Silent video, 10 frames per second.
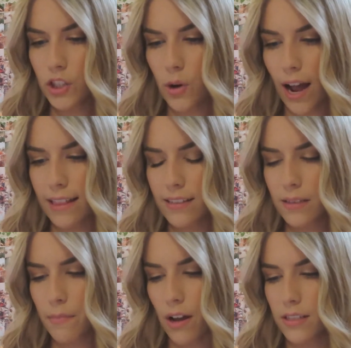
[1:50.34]
To hide
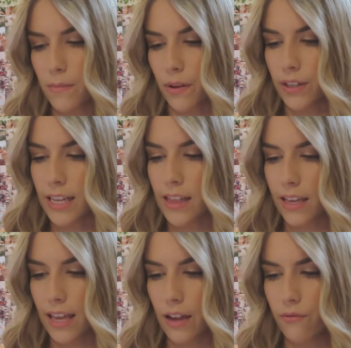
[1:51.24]
this impossibility,
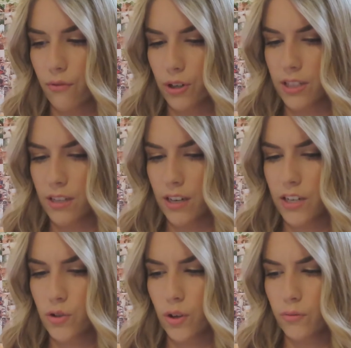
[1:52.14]
the king forces her
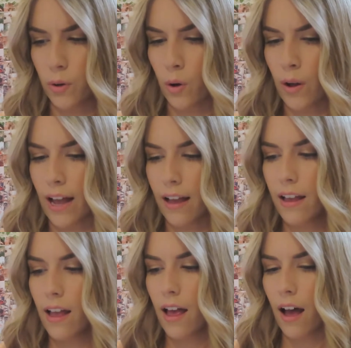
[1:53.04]
into a role
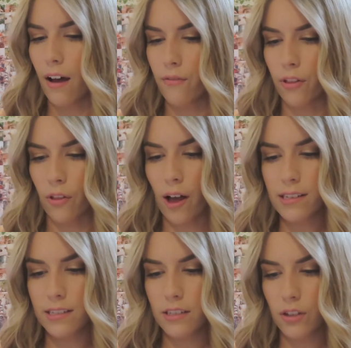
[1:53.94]
of the
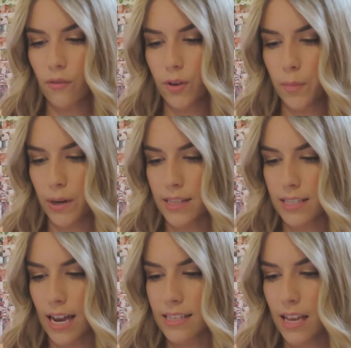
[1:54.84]
lost silver
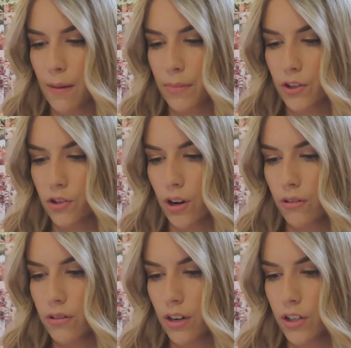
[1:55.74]
princess and
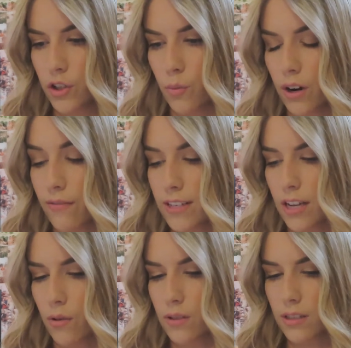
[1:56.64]
betroths her to one of
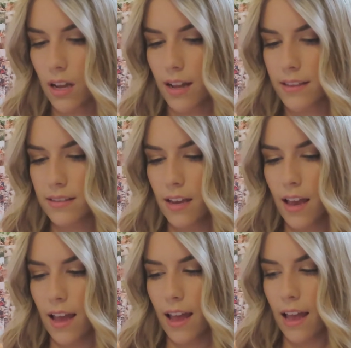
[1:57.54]
his own sons.
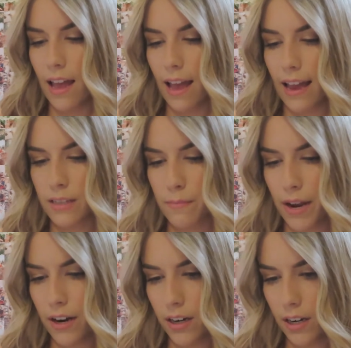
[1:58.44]
As
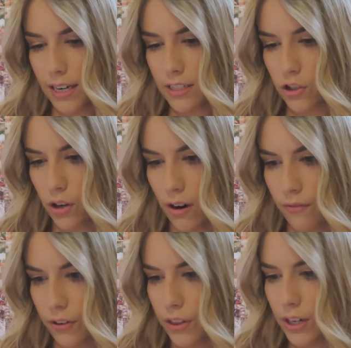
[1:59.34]
Mare is
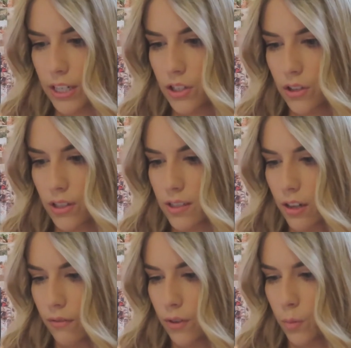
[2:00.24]
drawn further into the
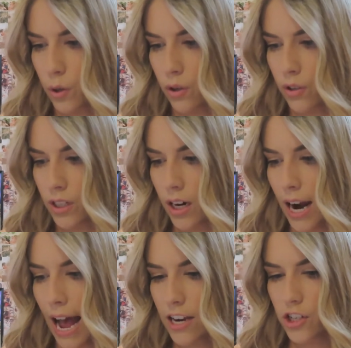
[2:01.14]
silver world,
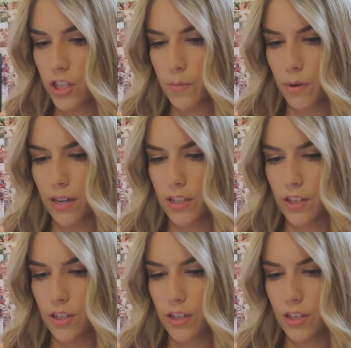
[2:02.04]
her actions put